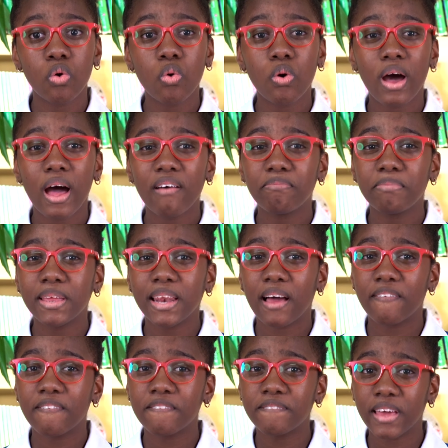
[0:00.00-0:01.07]
who have been
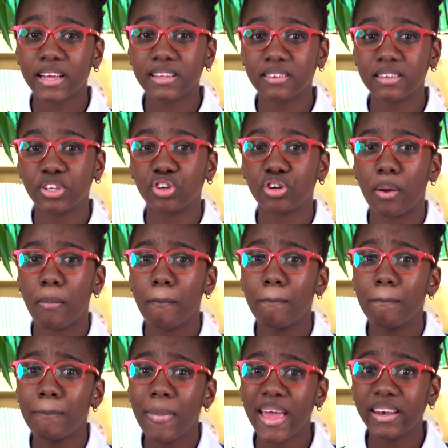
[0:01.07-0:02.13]
affected
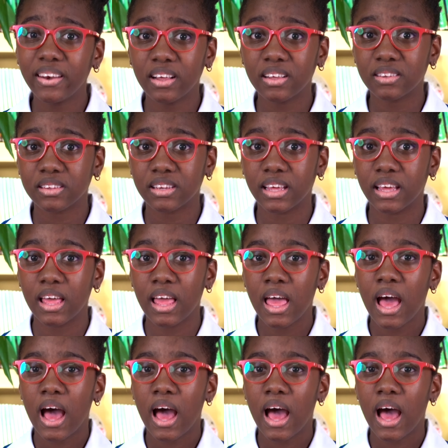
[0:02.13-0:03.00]
tremendously